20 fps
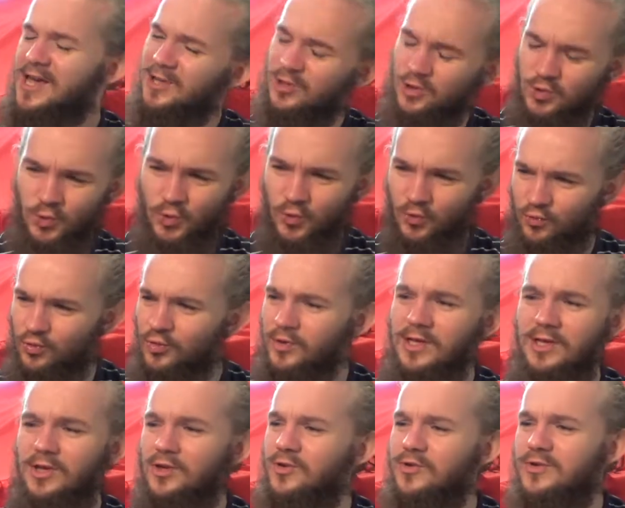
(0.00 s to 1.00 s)
So
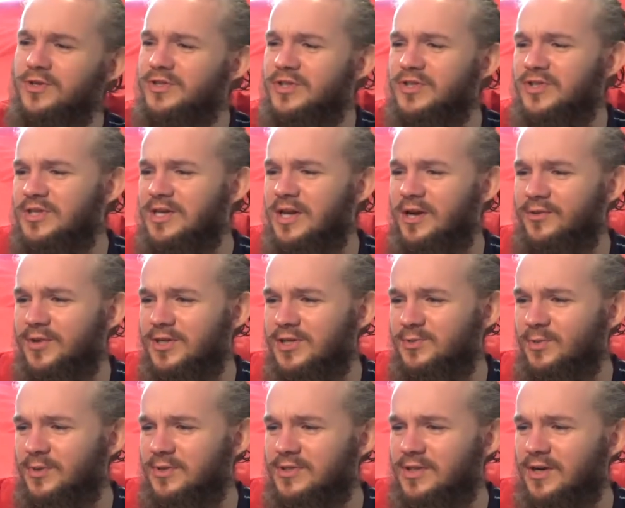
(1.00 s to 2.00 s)
really curious to see how
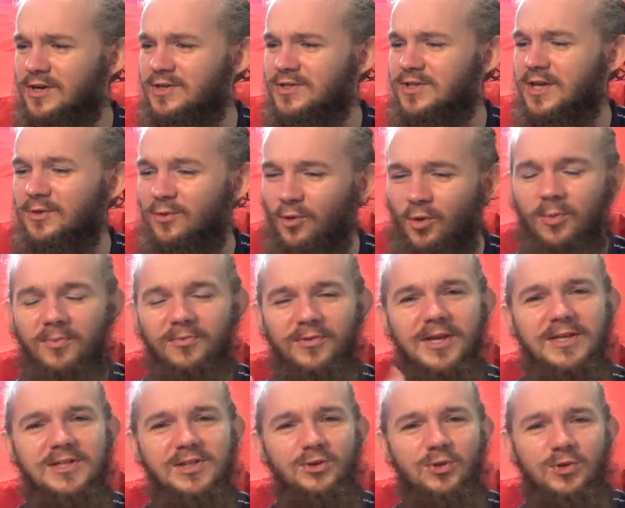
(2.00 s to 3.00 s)
this one turns out.
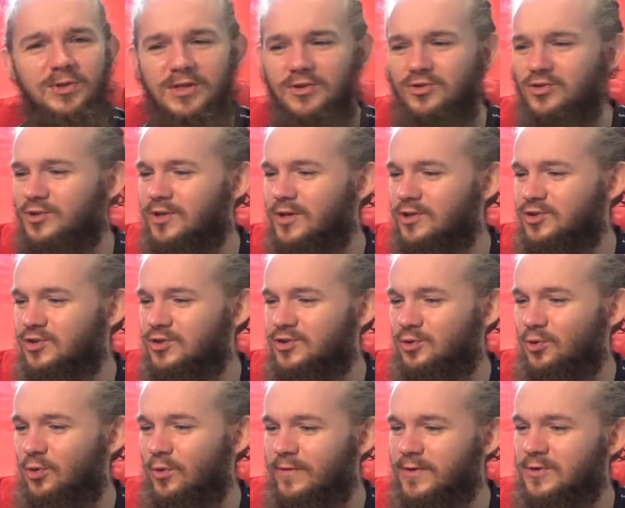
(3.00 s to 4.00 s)
Hopefully it's a good introduction
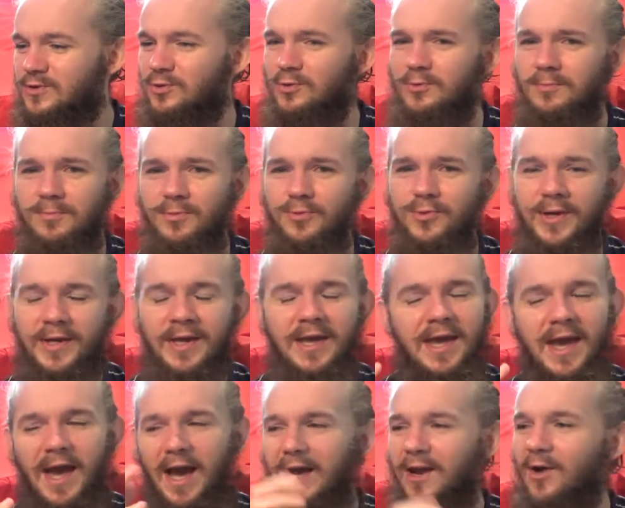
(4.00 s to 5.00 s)
to Overtone Brewing,
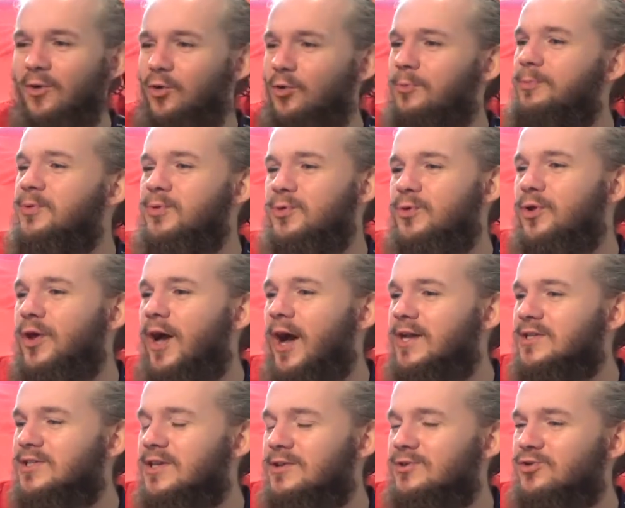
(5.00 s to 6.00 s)
and I hope you
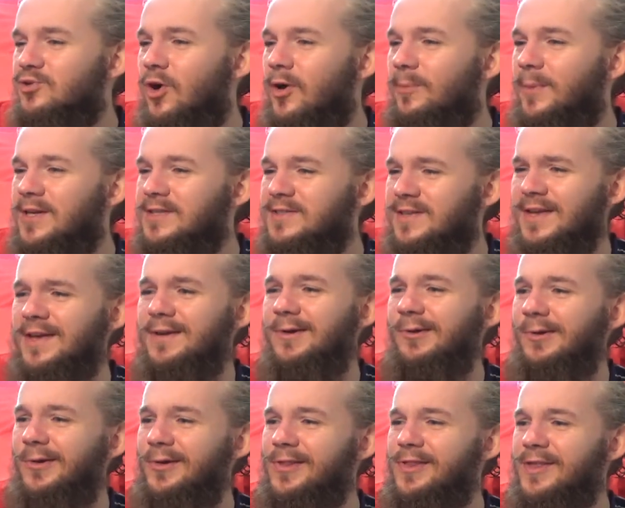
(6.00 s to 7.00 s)
guys enjoy my
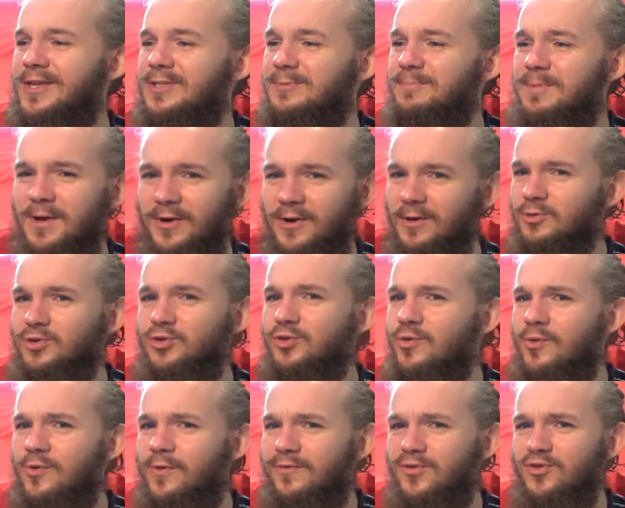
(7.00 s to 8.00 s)
take on this beer, and I'm sure
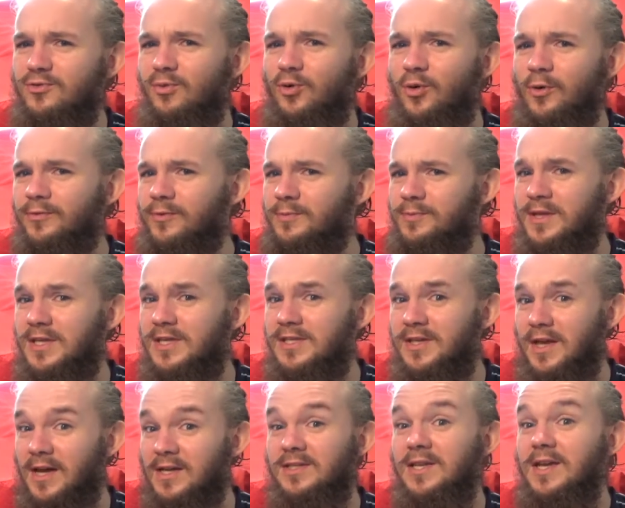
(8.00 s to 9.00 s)
I'll review more from these
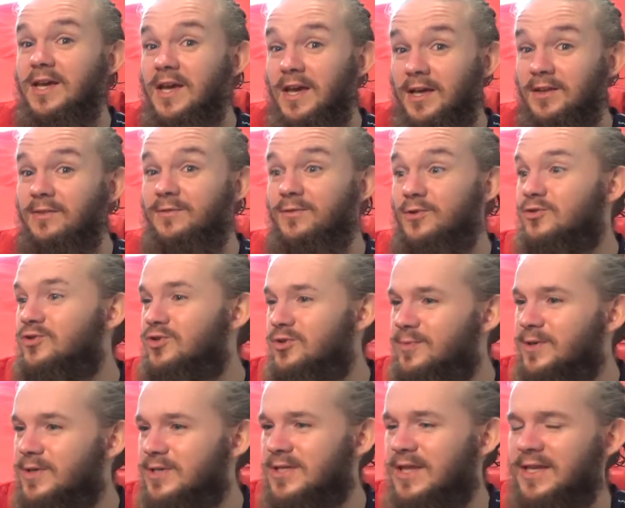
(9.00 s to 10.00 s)
guys in the future
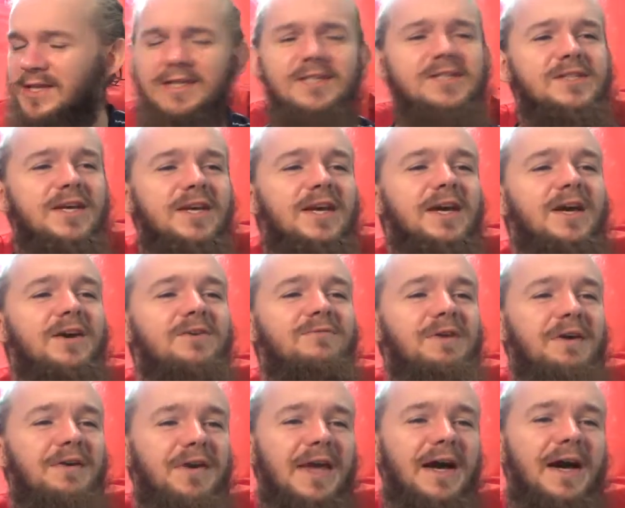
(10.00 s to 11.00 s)
because, like I say,
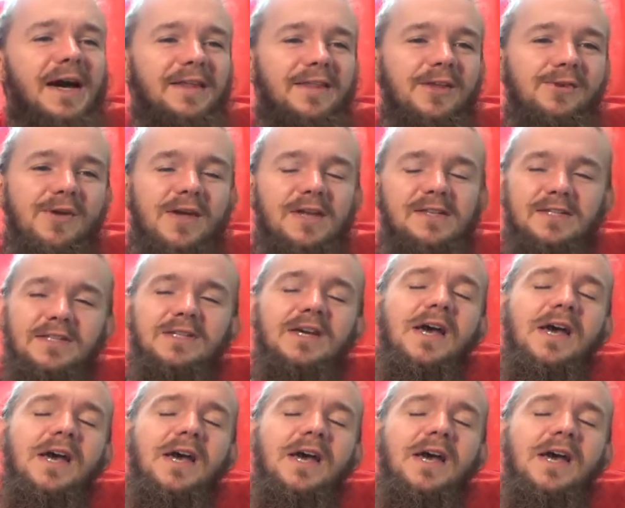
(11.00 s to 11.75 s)
very highly rated.